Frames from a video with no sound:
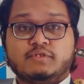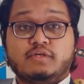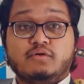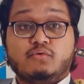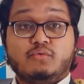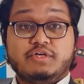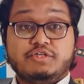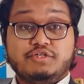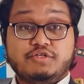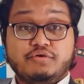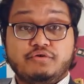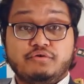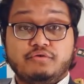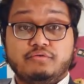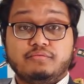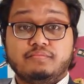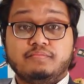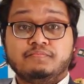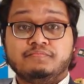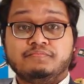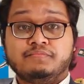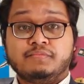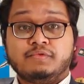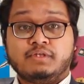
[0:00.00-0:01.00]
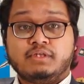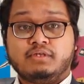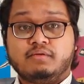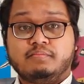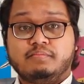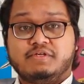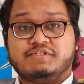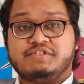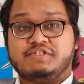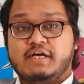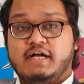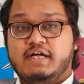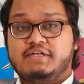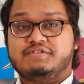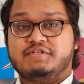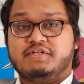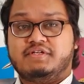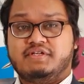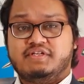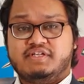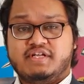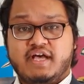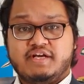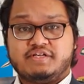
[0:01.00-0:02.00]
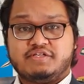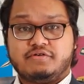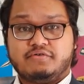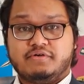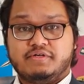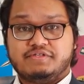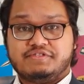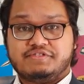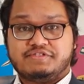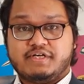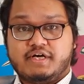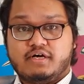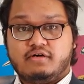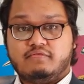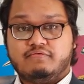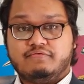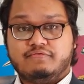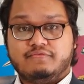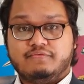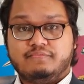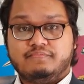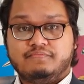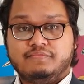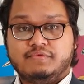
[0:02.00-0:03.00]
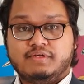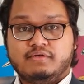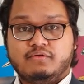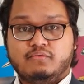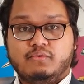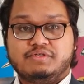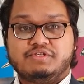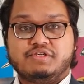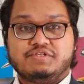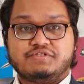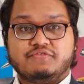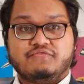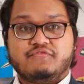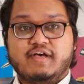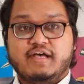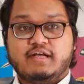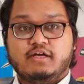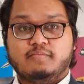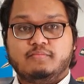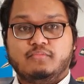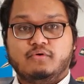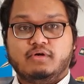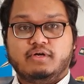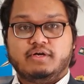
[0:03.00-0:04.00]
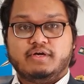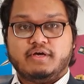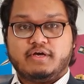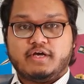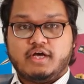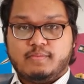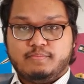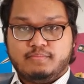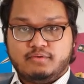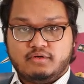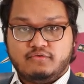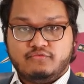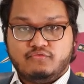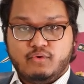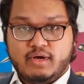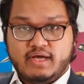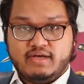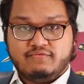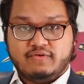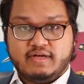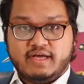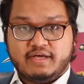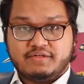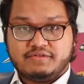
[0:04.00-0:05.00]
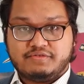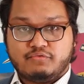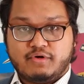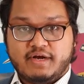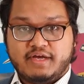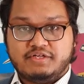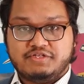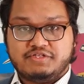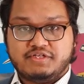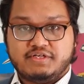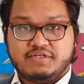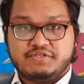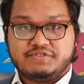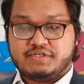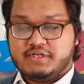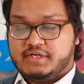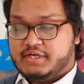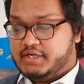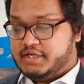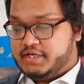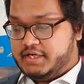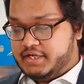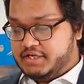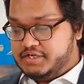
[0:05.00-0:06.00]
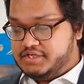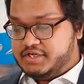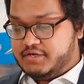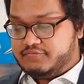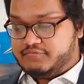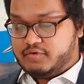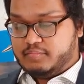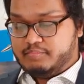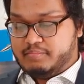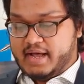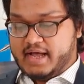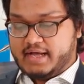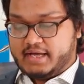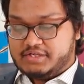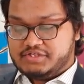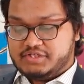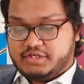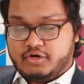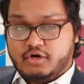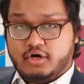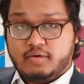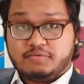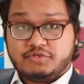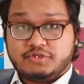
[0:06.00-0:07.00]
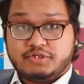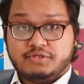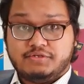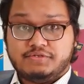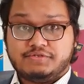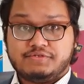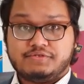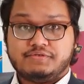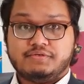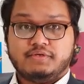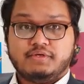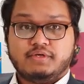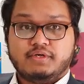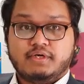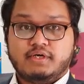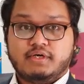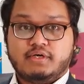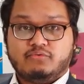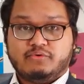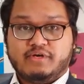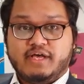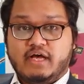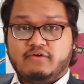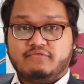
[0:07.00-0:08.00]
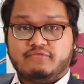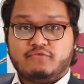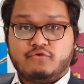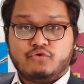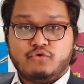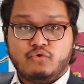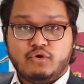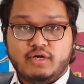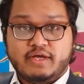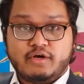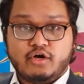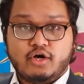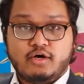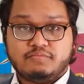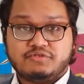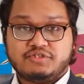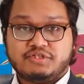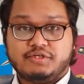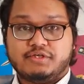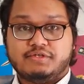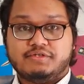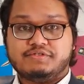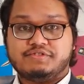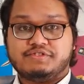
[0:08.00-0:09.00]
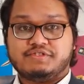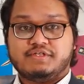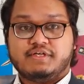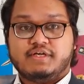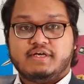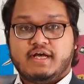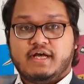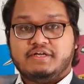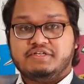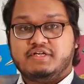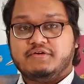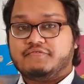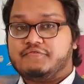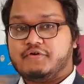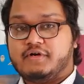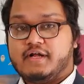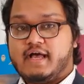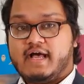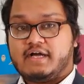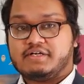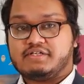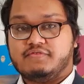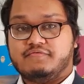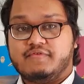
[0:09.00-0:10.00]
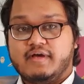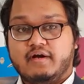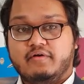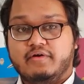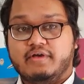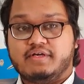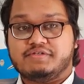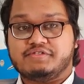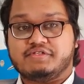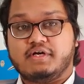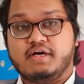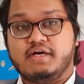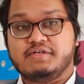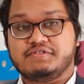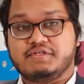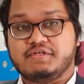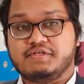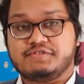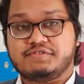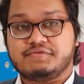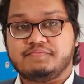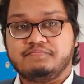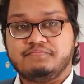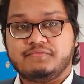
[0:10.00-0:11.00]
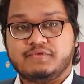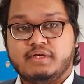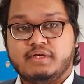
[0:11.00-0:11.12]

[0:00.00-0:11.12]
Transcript: We do. Besides the detector itself, which is available in a couple of wavelength ranges in different packaging options, we have cooling options and different active area sizes.